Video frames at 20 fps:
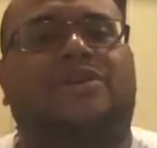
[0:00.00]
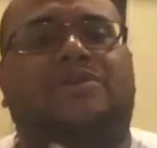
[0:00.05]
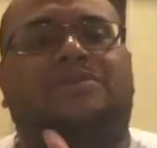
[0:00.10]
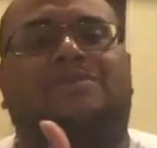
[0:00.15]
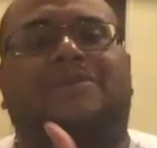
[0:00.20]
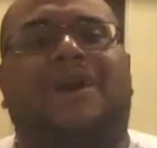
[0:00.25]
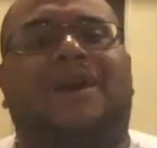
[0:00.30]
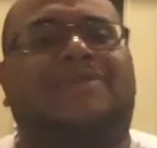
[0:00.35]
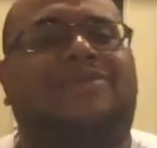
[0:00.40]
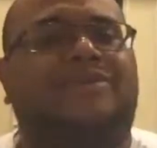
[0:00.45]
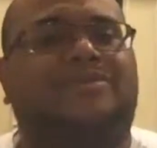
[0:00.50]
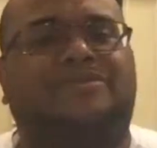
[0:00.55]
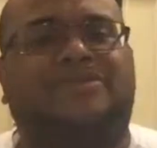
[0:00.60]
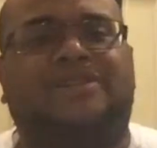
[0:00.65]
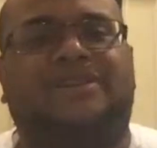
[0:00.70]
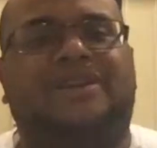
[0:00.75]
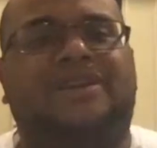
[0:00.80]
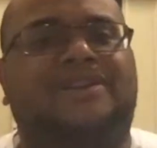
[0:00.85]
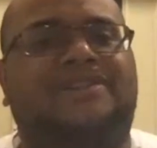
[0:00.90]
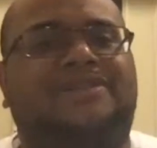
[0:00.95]
an
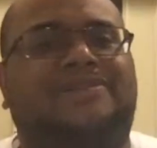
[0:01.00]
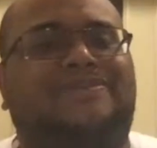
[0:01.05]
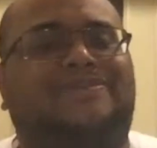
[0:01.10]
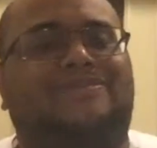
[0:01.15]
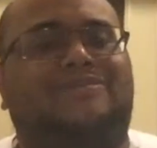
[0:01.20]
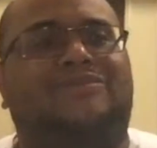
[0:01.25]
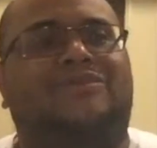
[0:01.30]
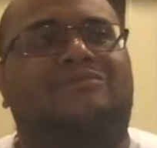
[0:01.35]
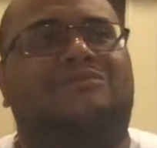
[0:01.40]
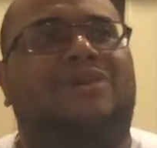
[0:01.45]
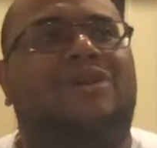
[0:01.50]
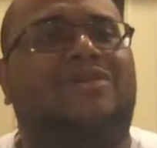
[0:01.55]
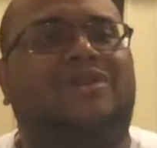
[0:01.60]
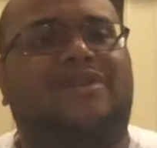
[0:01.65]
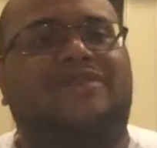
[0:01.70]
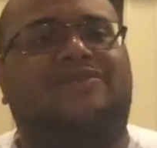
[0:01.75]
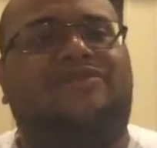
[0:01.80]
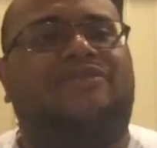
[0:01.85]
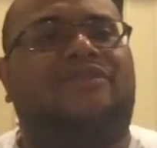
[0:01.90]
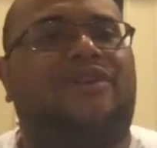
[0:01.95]
18-year-old,
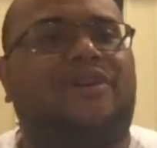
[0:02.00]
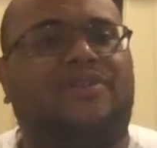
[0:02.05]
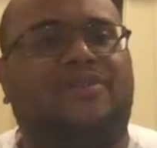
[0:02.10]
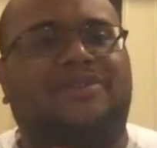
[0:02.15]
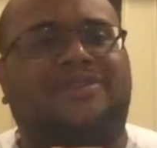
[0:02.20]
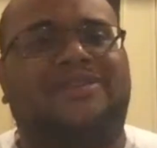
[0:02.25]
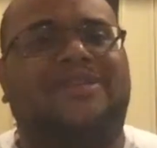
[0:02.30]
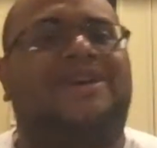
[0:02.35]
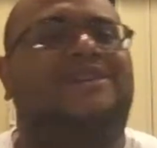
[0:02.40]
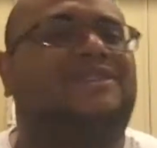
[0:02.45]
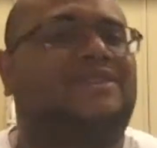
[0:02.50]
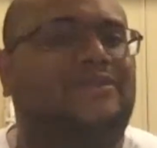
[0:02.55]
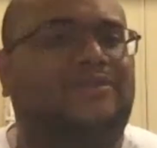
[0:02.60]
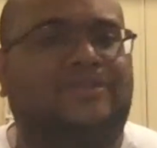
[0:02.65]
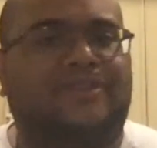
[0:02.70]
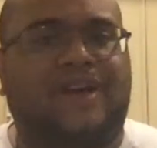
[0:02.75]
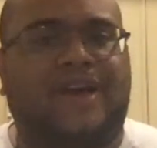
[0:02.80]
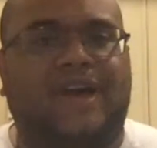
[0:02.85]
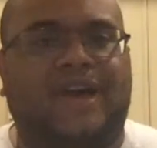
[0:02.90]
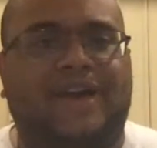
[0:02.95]
Botham Jean's
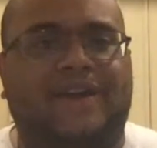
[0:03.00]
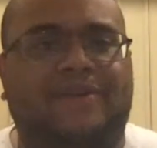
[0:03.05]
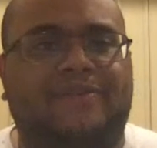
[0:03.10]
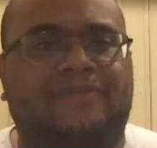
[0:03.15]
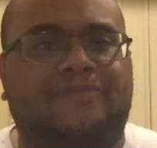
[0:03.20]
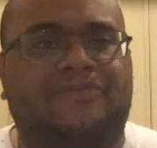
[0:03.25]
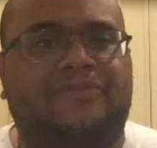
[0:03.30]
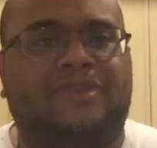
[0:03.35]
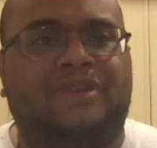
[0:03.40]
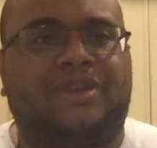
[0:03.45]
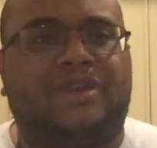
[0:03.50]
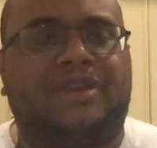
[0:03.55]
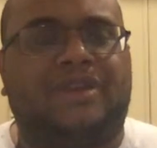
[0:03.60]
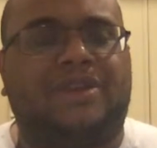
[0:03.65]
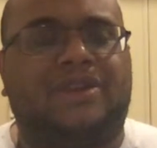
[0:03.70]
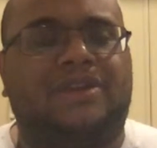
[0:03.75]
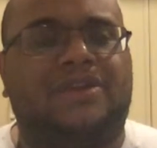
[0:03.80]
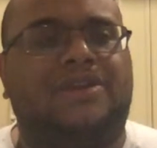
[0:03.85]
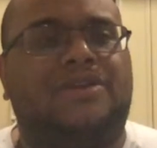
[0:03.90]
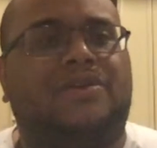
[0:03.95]
mother and father
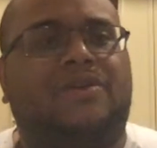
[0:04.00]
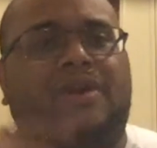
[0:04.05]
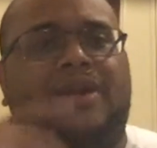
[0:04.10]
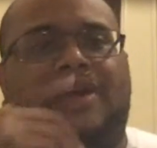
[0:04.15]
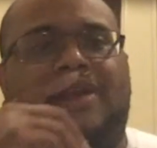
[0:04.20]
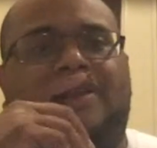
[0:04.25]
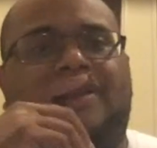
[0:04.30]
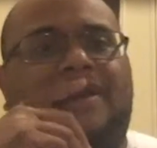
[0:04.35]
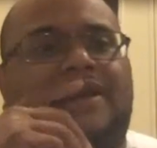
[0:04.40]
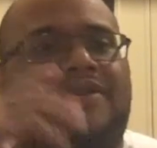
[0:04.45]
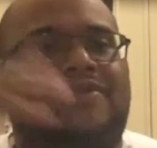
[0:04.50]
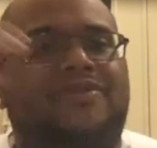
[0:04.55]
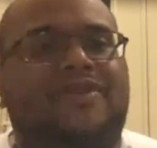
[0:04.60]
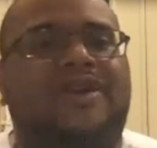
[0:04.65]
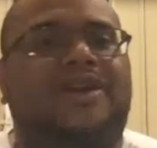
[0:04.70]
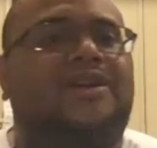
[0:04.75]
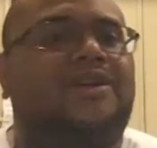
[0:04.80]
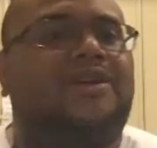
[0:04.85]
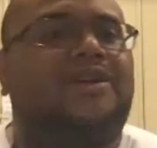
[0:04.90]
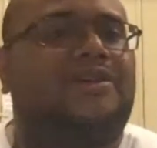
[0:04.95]
testify,
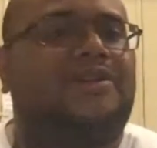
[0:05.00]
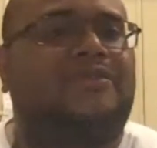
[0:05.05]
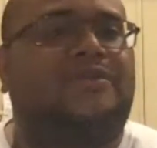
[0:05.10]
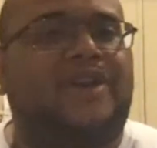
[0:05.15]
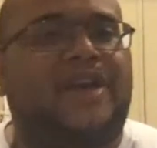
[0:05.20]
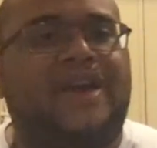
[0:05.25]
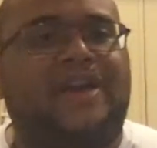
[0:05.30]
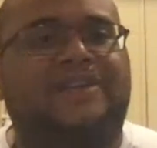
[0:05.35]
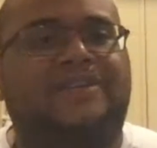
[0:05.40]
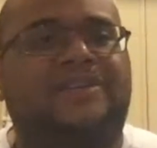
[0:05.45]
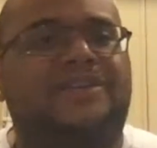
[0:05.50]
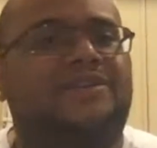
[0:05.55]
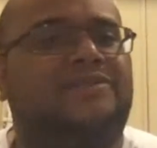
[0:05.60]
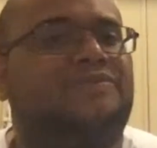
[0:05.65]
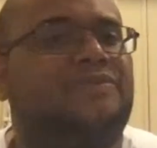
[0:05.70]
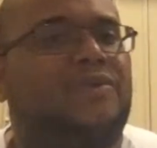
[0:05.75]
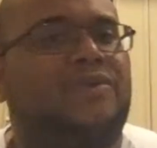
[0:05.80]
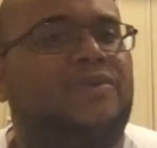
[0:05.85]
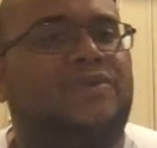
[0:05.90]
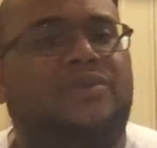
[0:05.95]
and they
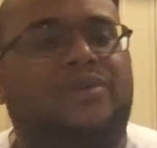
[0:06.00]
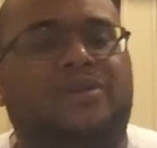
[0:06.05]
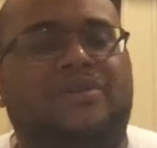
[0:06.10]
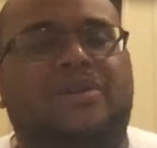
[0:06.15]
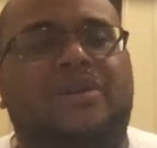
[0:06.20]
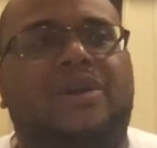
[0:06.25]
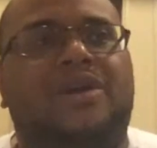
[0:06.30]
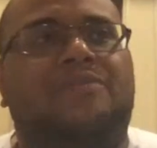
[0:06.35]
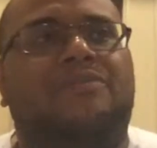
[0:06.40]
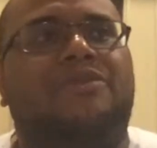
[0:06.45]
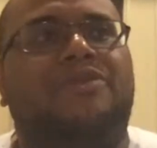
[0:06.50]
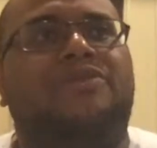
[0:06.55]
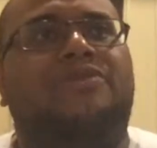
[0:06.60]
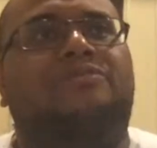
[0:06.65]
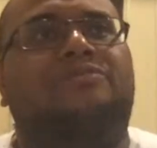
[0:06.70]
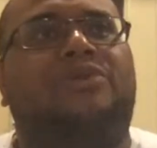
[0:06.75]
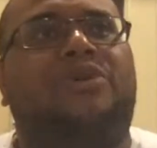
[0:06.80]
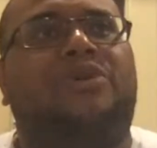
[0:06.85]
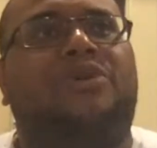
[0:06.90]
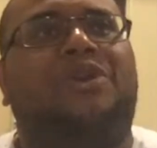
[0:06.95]
could have actually
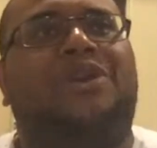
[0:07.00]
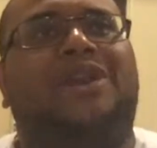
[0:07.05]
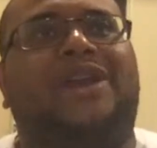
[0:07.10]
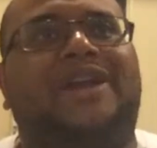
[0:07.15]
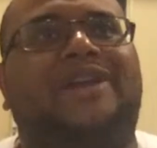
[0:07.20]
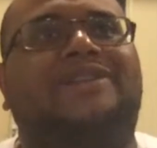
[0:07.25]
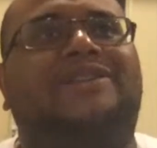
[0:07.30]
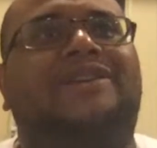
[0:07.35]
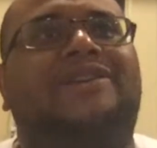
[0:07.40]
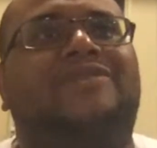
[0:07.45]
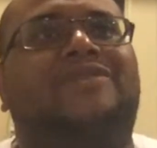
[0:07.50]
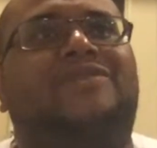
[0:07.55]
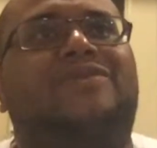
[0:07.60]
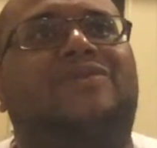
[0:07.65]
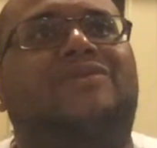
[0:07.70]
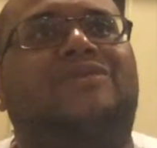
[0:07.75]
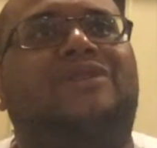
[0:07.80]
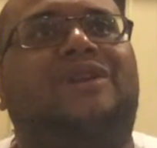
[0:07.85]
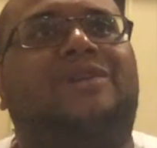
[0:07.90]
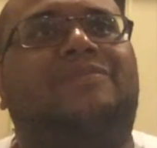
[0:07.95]
spoken, but you brought an
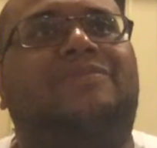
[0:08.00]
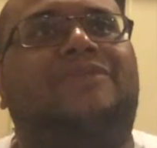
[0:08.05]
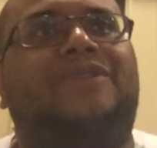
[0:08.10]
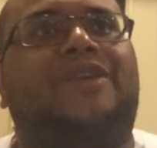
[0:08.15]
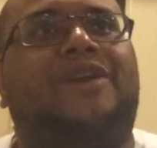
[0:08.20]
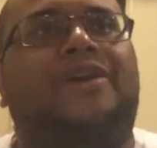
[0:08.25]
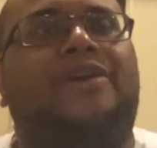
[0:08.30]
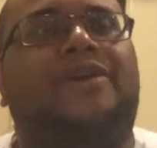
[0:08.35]
18-year-old up